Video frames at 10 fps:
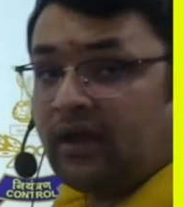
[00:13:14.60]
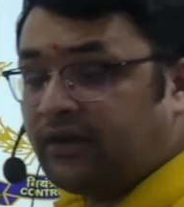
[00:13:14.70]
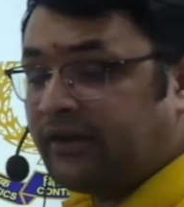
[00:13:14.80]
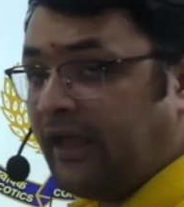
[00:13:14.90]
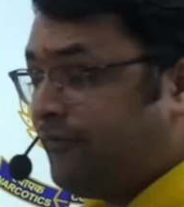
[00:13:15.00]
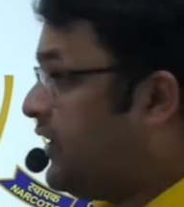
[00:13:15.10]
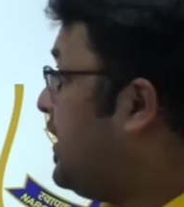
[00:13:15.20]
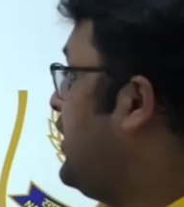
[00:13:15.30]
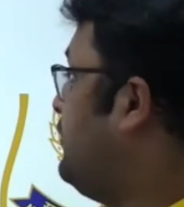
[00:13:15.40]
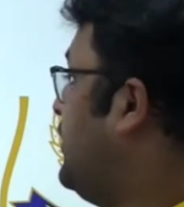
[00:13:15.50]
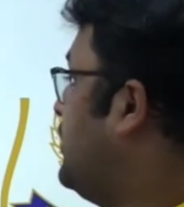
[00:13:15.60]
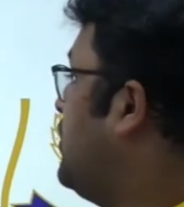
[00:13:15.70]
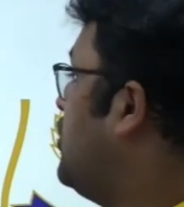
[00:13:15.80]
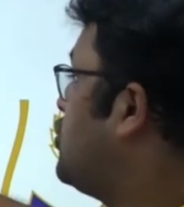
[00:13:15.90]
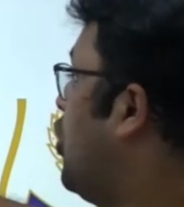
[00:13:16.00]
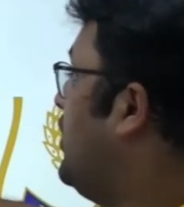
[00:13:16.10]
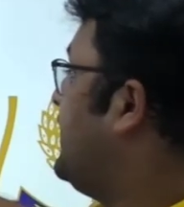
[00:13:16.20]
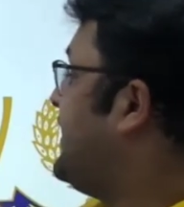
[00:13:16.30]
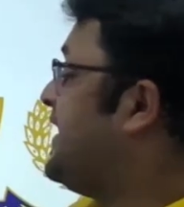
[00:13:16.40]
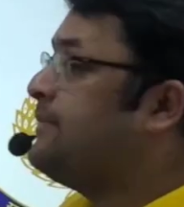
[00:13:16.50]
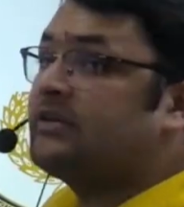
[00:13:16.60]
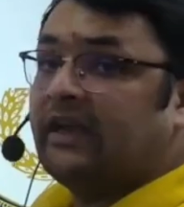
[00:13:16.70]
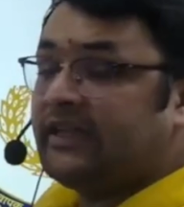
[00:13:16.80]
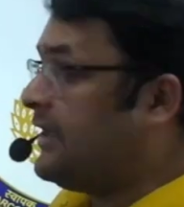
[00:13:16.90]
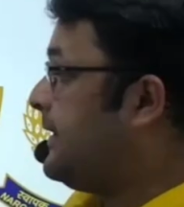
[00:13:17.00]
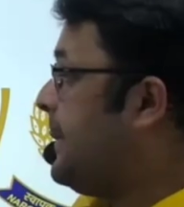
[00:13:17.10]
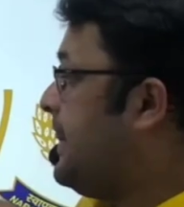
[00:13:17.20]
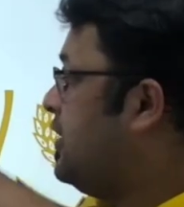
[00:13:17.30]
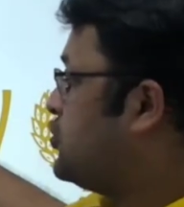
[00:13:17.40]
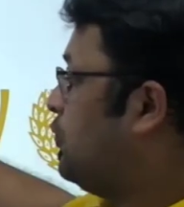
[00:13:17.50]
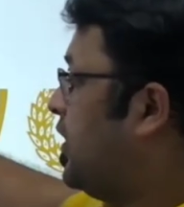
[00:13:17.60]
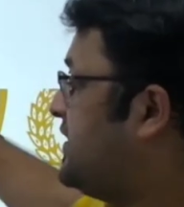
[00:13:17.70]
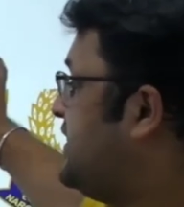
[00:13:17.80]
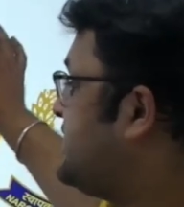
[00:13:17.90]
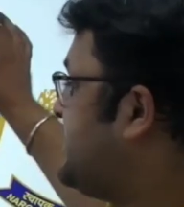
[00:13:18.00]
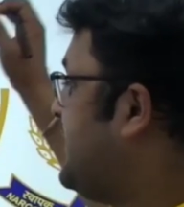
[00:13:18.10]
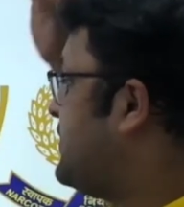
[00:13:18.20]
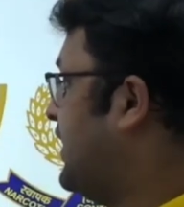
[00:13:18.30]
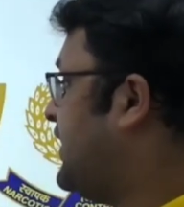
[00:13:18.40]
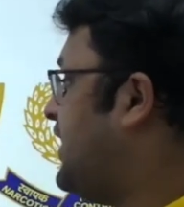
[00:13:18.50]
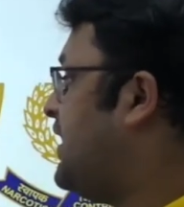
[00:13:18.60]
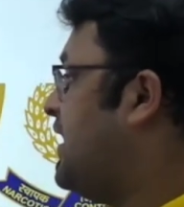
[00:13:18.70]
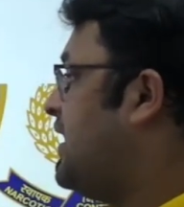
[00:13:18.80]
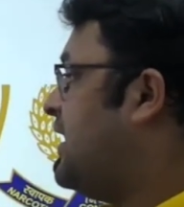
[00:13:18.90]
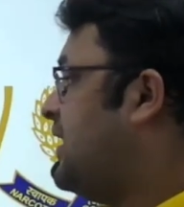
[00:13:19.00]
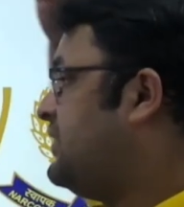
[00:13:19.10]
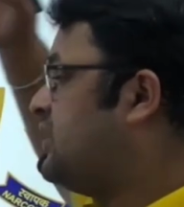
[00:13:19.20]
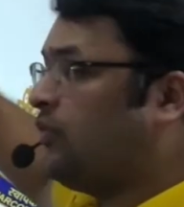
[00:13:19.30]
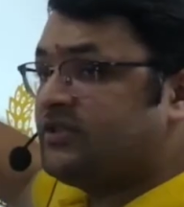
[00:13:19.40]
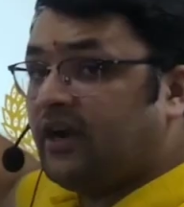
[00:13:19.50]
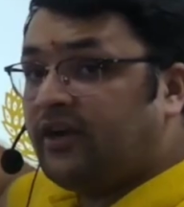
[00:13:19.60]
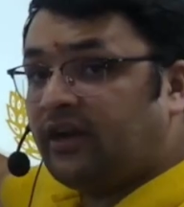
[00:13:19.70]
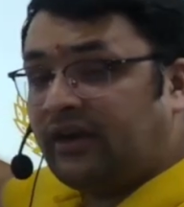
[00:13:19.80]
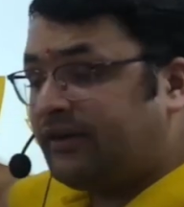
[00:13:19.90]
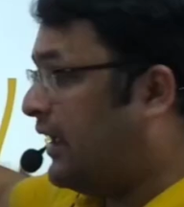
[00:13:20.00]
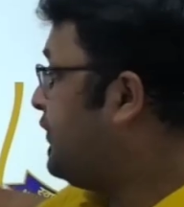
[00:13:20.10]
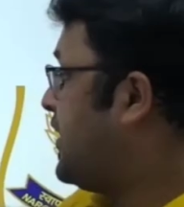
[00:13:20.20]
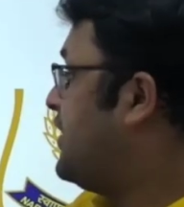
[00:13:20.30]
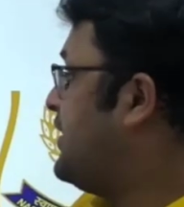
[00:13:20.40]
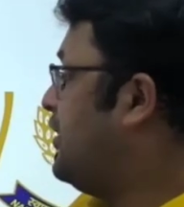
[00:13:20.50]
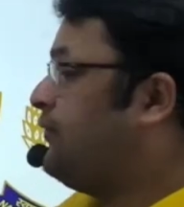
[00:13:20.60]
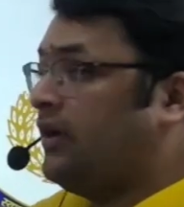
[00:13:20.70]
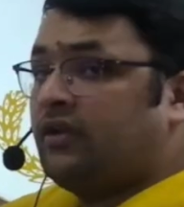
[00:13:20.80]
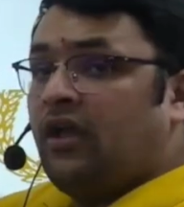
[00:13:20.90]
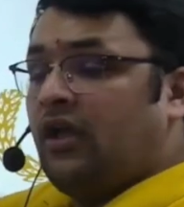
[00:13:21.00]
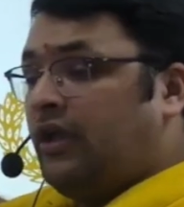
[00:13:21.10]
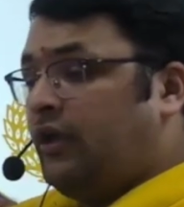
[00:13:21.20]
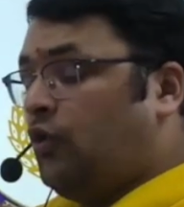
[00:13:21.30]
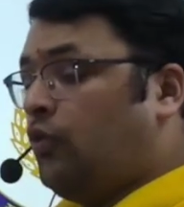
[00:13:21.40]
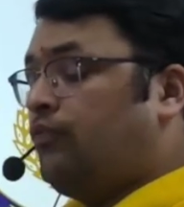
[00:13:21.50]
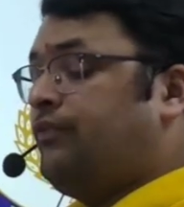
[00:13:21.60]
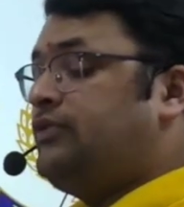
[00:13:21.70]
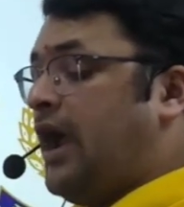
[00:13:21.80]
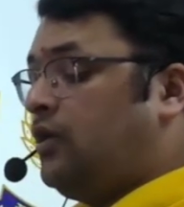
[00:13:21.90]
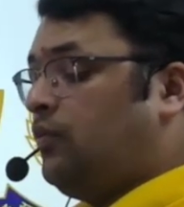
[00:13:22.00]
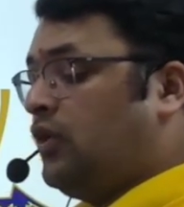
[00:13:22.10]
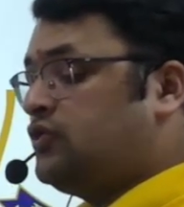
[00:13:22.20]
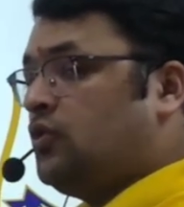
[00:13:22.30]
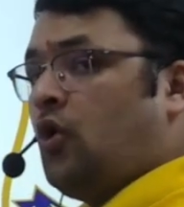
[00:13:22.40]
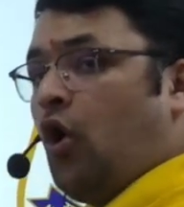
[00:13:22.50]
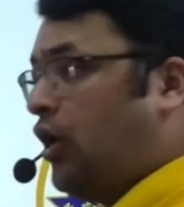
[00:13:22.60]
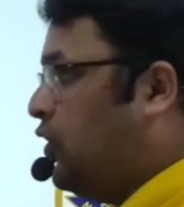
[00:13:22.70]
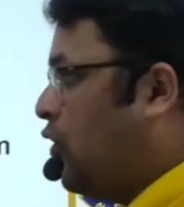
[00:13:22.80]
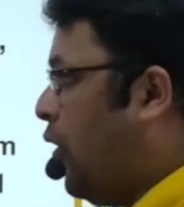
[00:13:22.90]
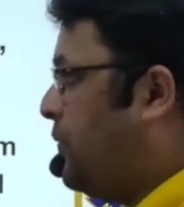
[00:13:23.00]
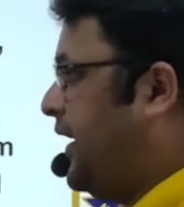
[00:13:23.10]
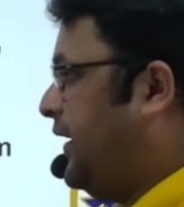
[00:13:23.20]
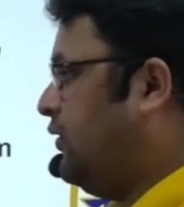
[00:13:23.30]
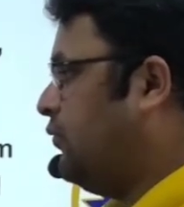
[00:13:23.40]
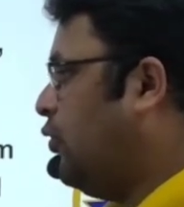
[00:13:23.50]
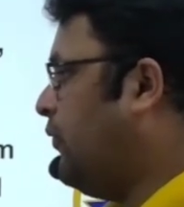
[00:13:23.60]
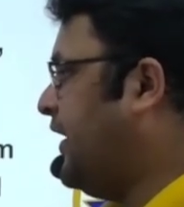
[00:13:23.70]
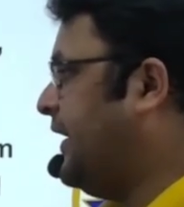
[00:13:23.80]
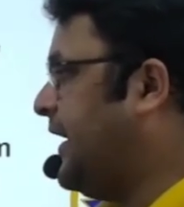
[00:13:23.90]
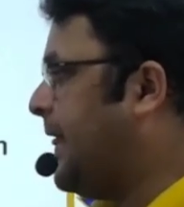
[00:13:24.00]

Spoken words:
trafficking network called Team Kalki. So what is this Team Kalki? This was a drug trafficking network, that was all operating over India,